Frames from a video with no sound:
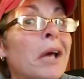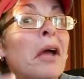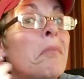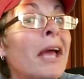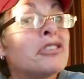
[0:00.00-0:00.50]

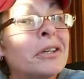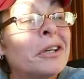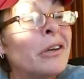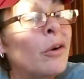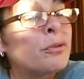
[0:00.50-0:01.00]
I imagine,
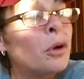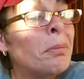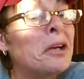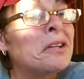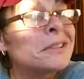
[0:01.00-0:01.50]
in an
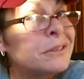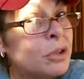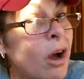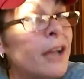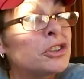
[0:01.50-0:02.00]
overabundance of
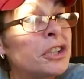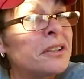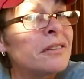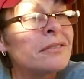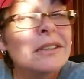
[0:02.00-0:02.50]

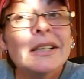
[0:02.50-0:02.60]
caution.